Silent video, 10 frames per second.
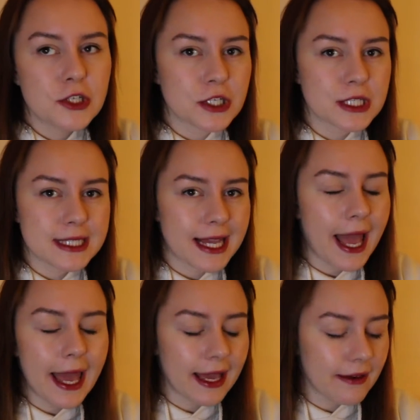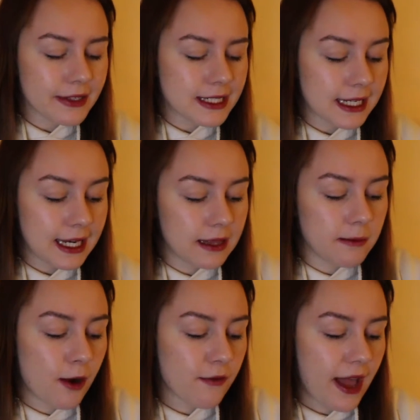just because I hate having to clean
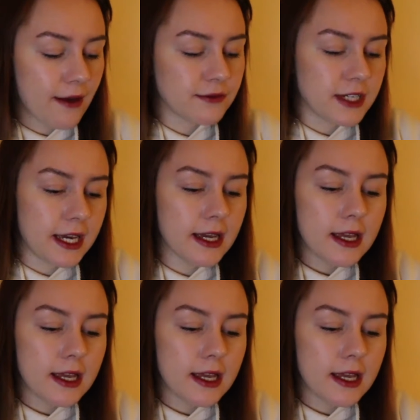them off after.